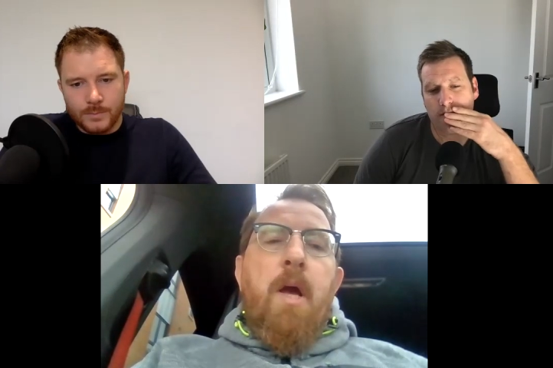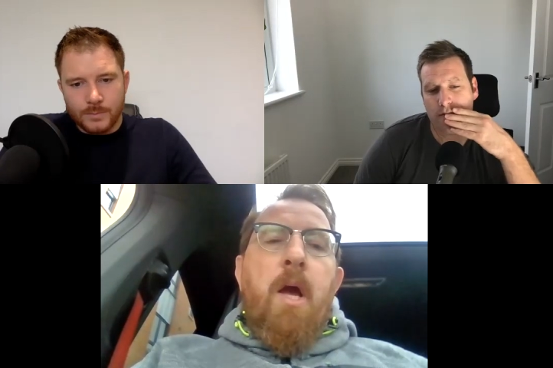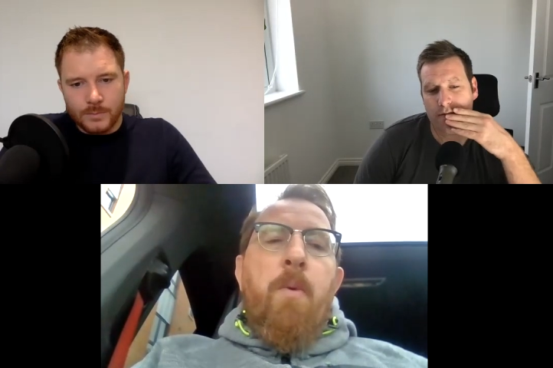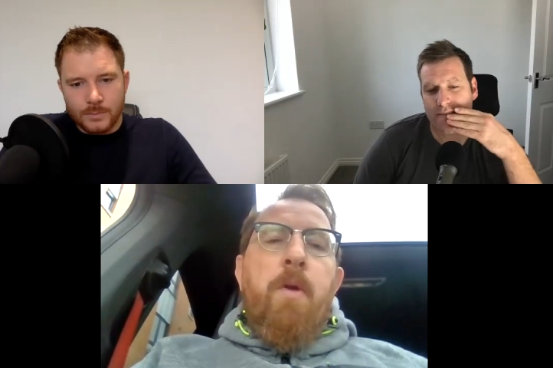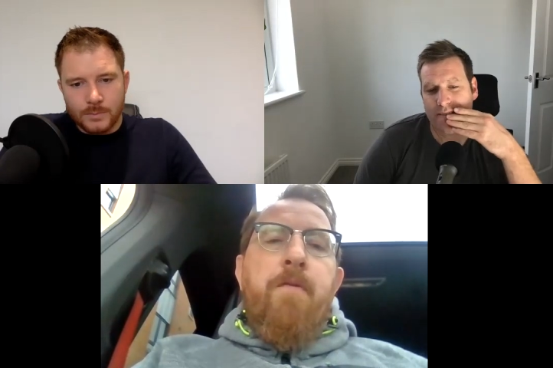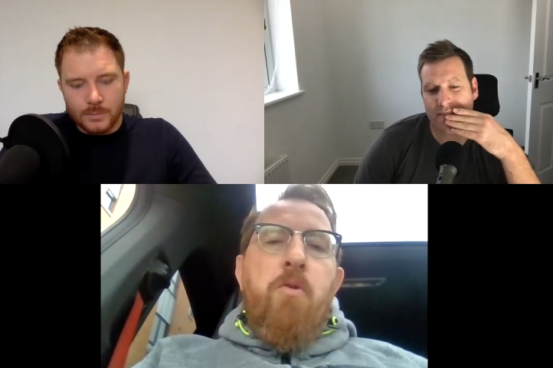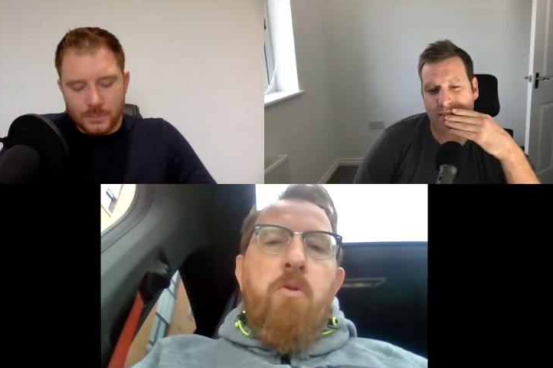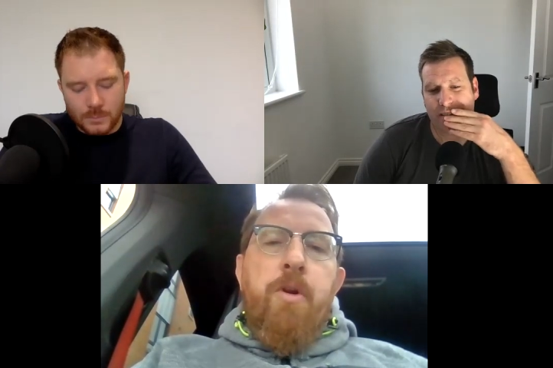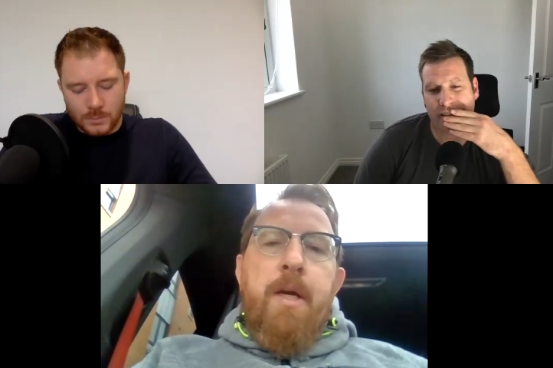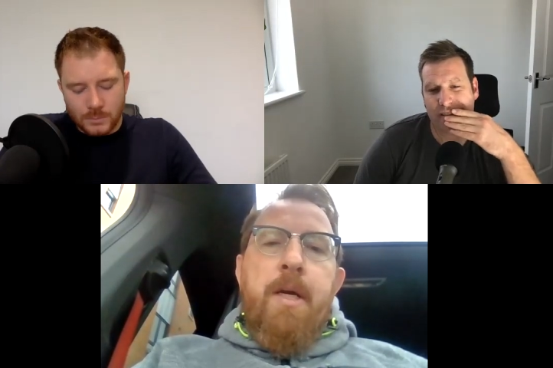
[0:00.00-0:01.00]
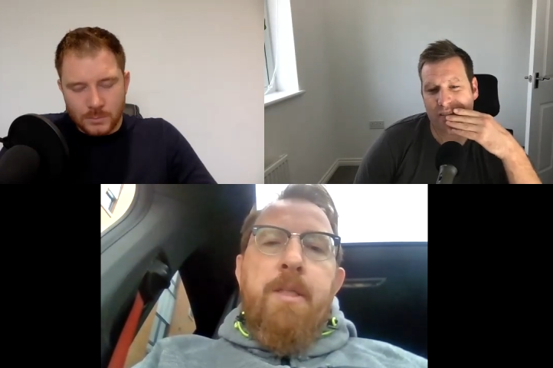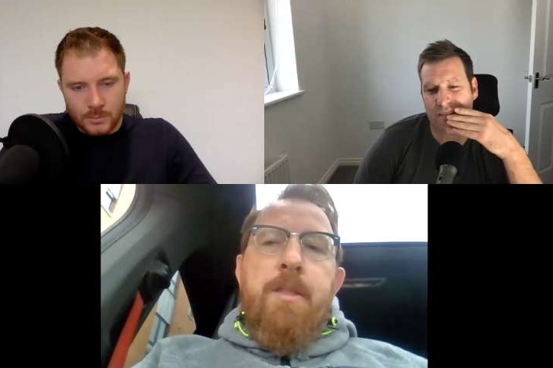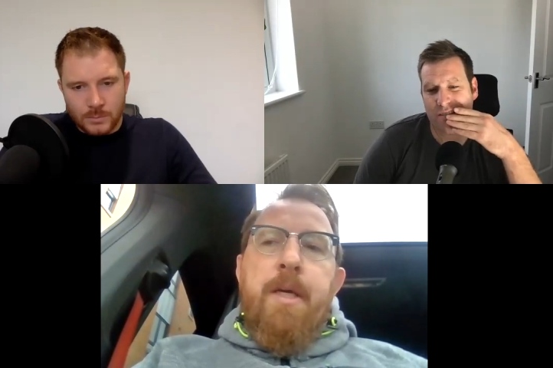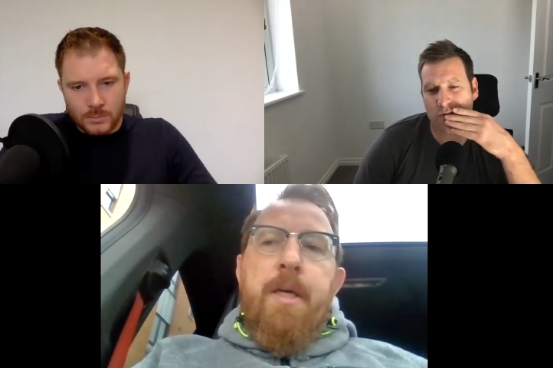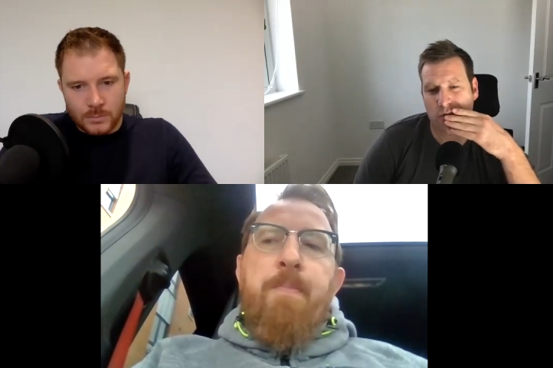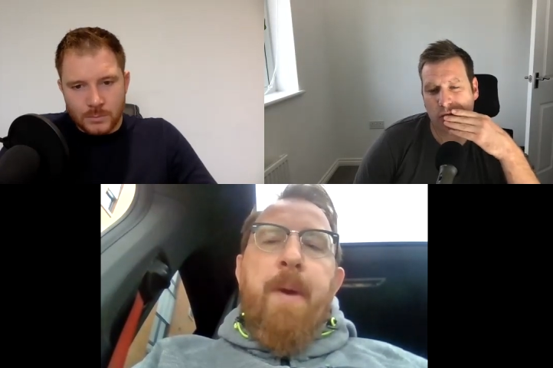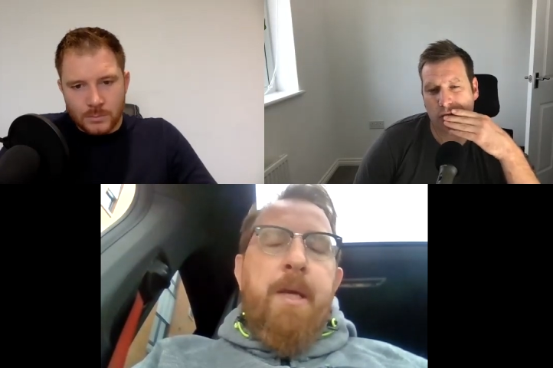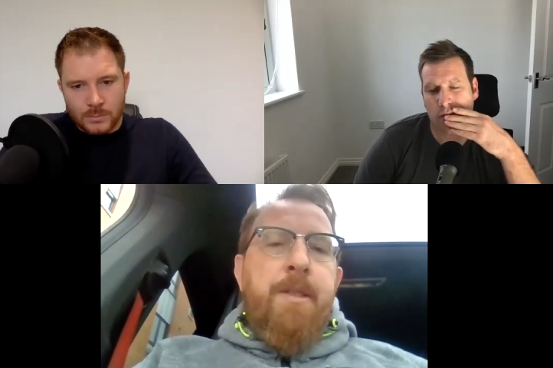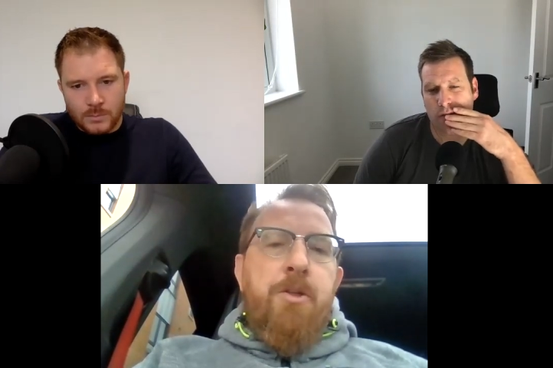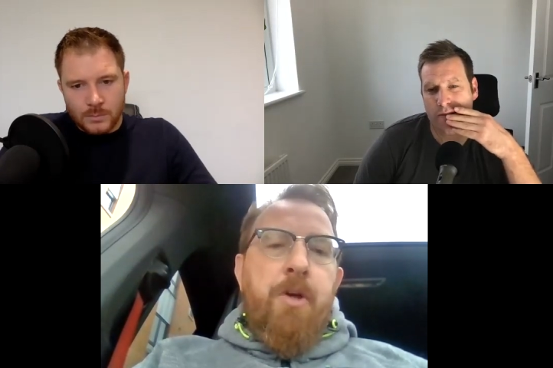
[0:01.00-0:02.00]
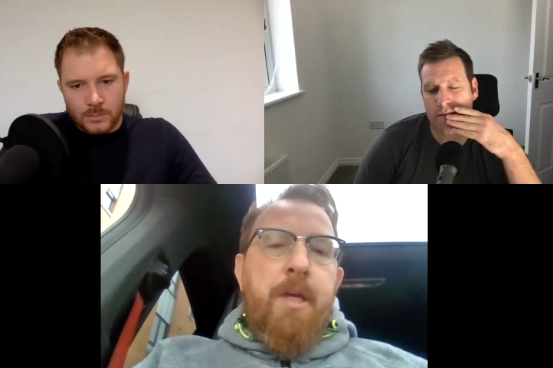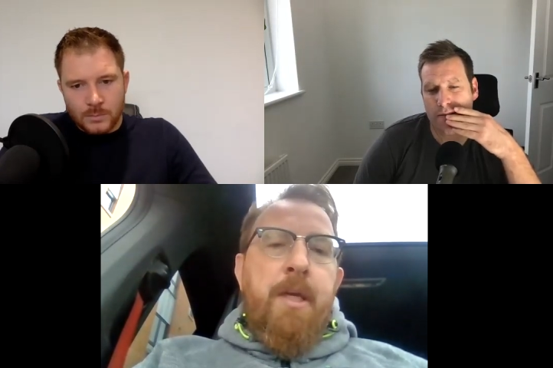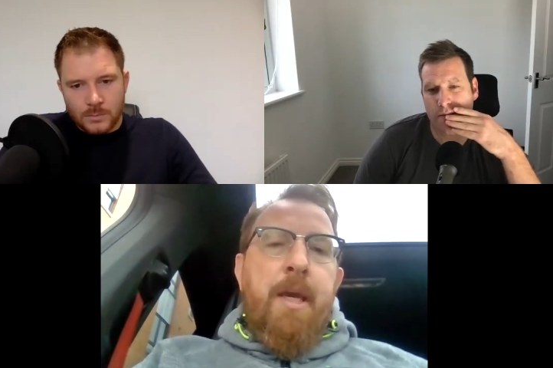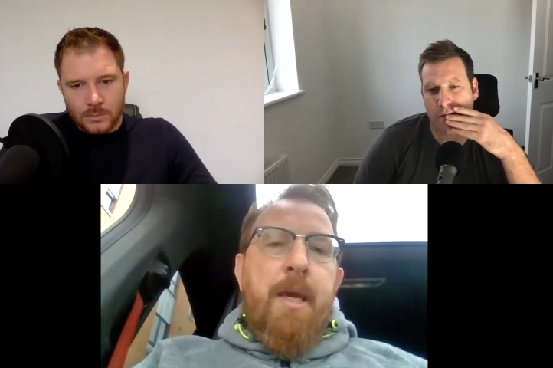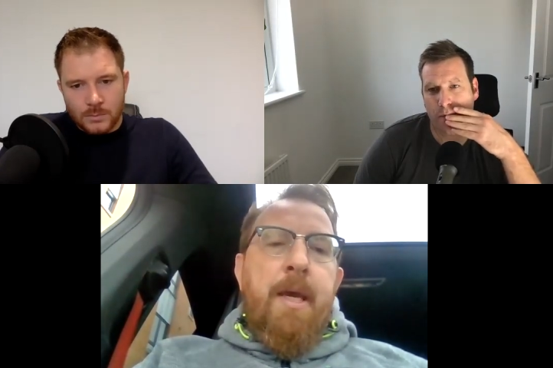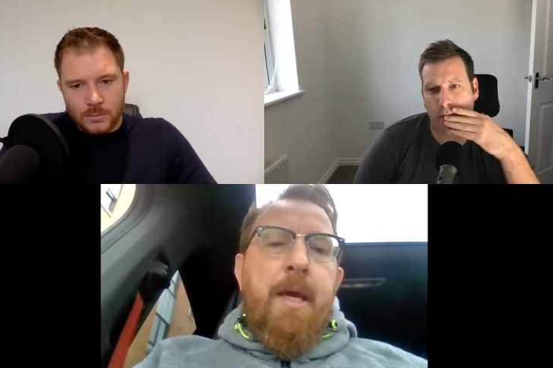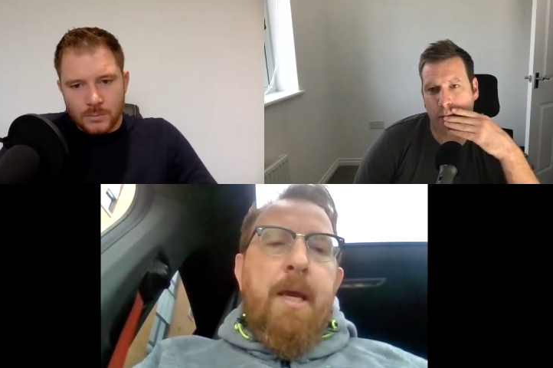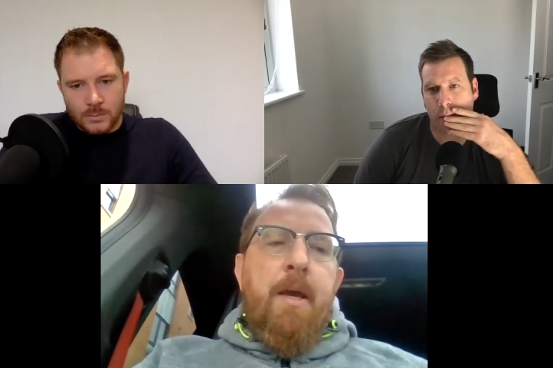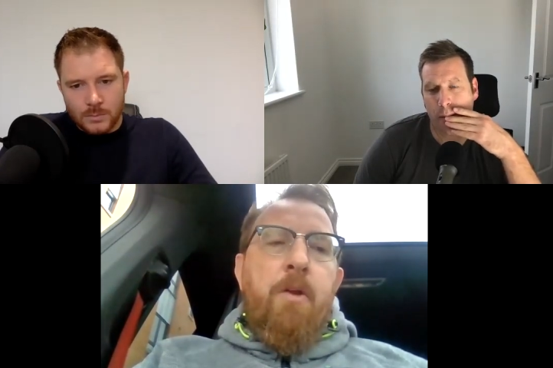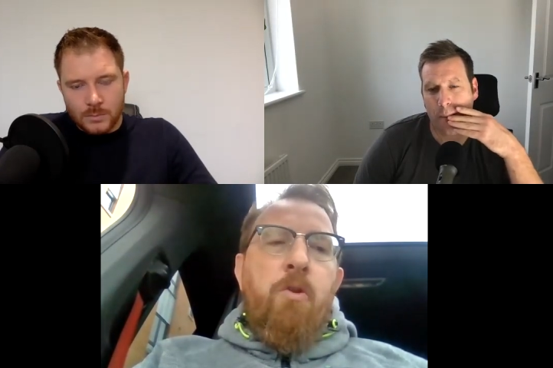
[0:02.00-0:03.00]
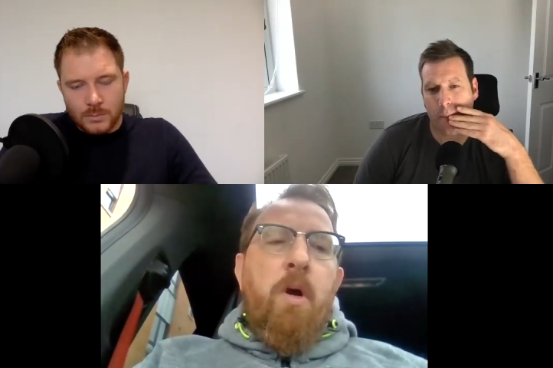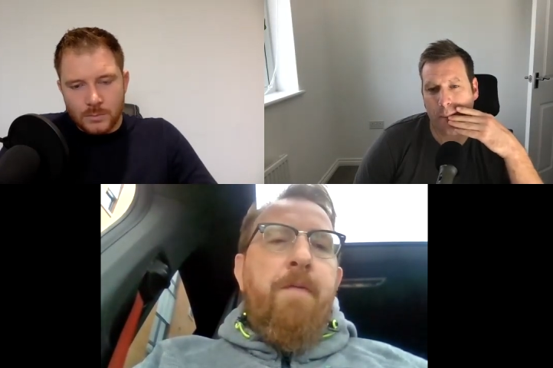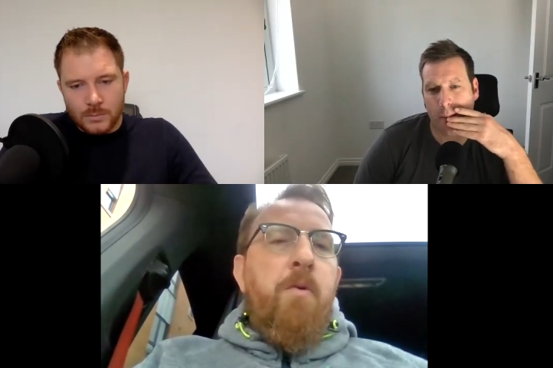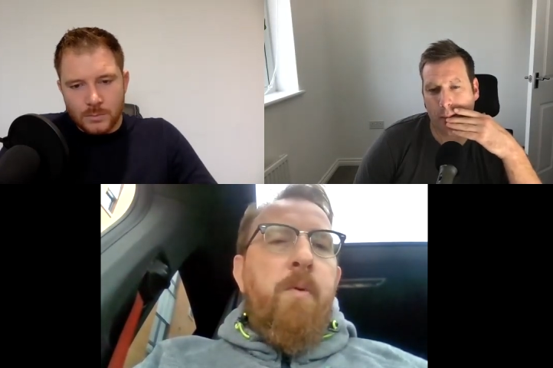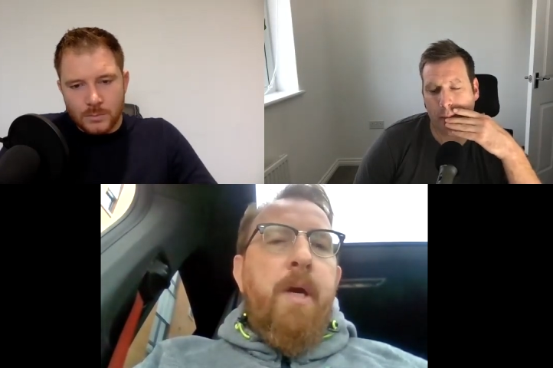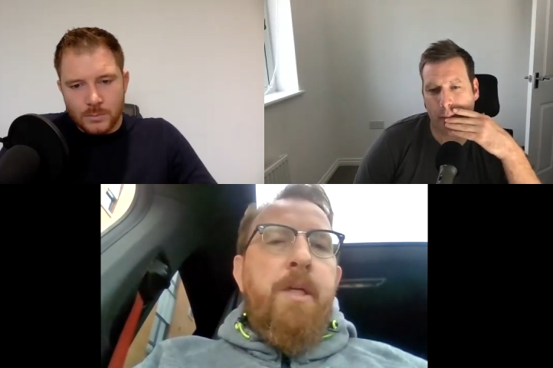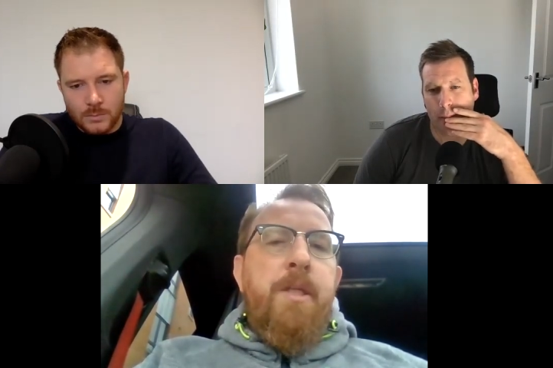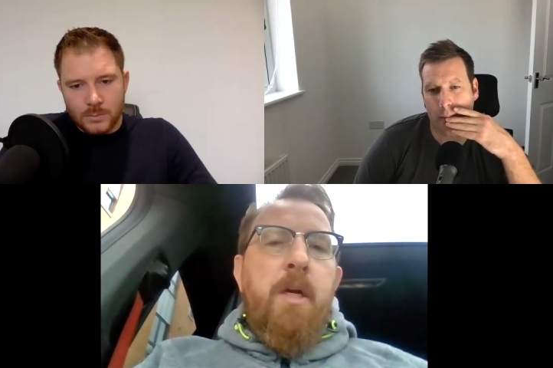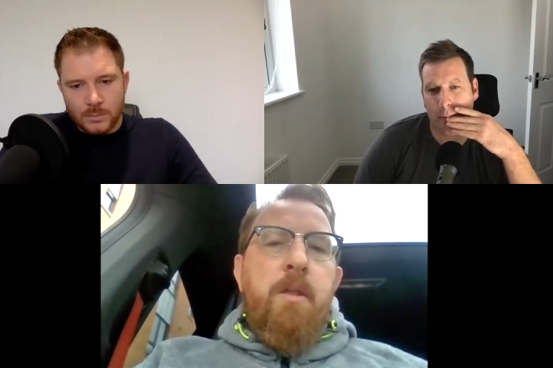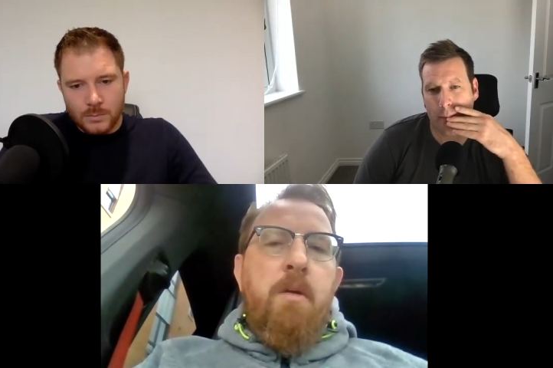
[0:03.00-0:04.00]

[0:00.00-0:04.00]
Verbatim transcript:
Speaker 1: our view on it is it's best to try and get not a full EICR